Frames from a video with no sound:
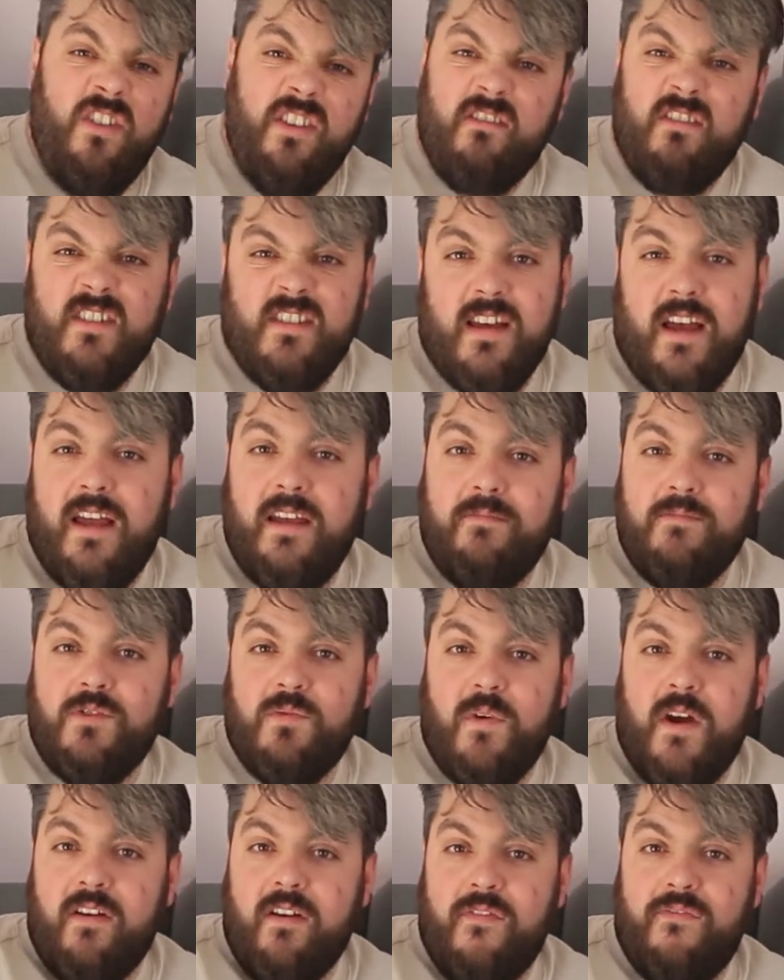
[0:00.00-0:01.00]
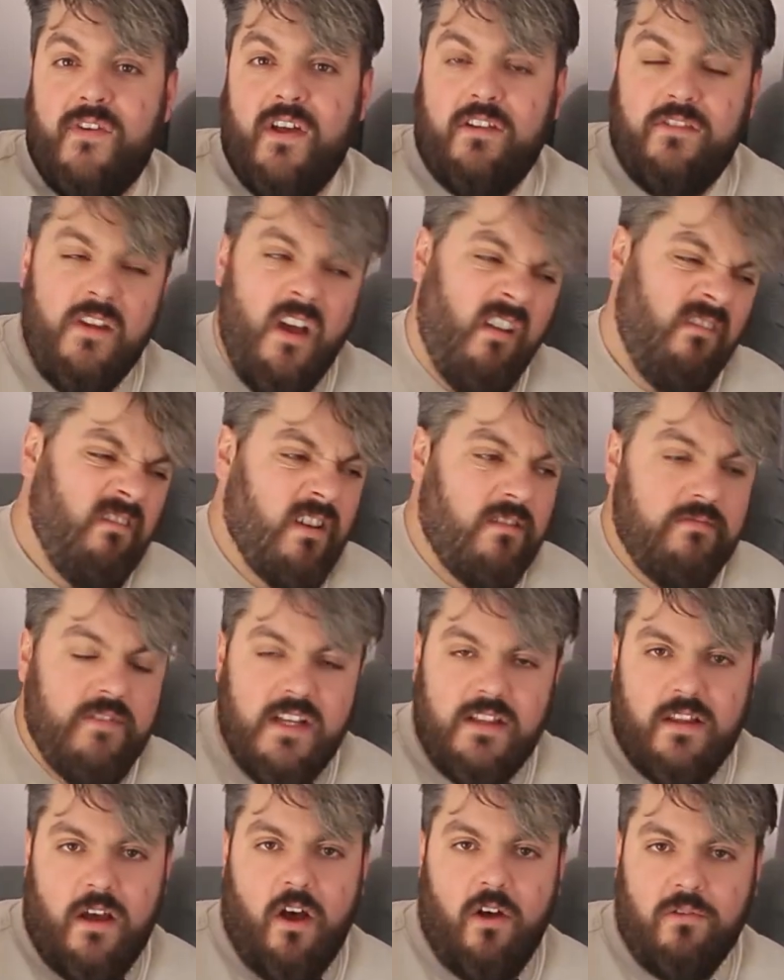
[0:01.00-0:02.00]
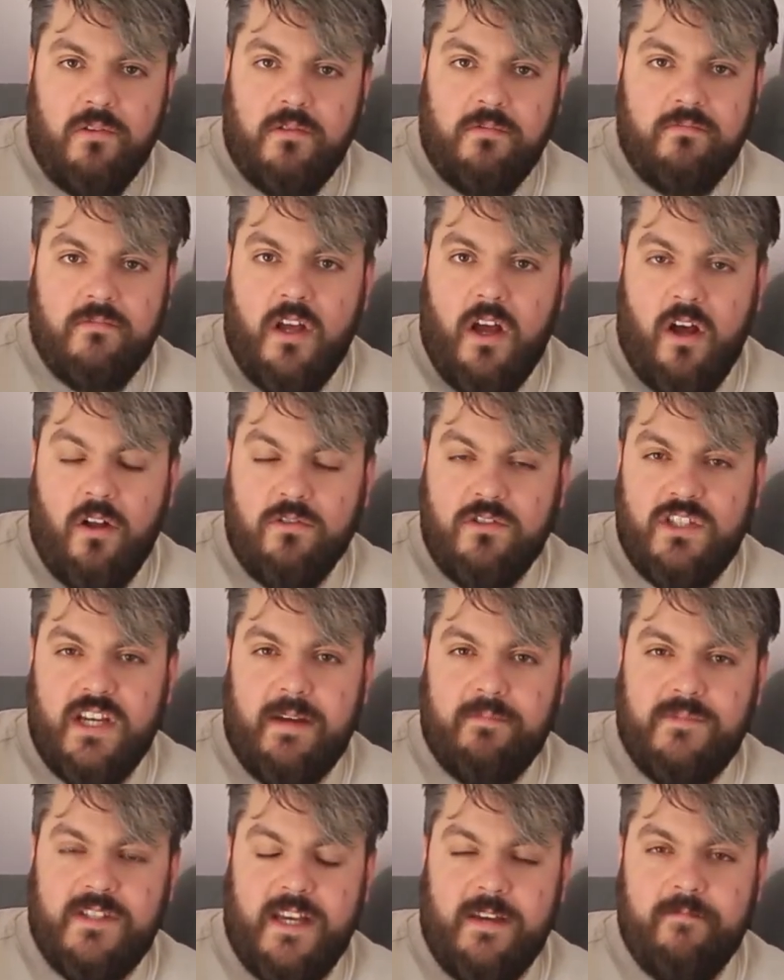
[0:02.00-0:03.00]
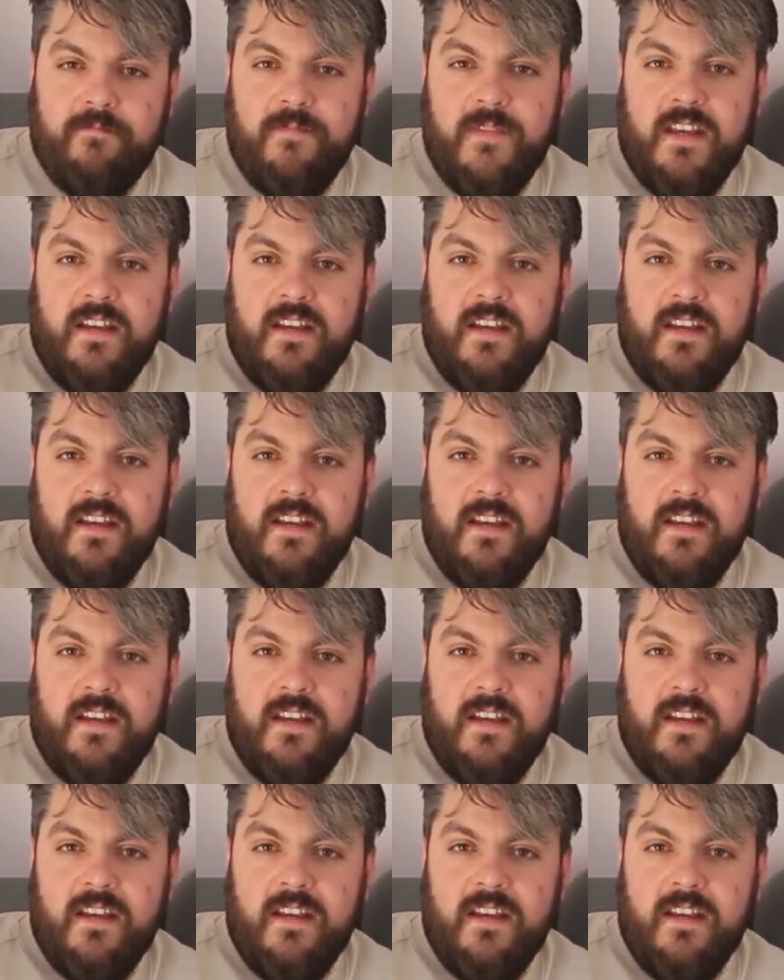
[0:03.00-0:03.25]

there are times where I feel, no, I'm going to read the whole, whole chapter.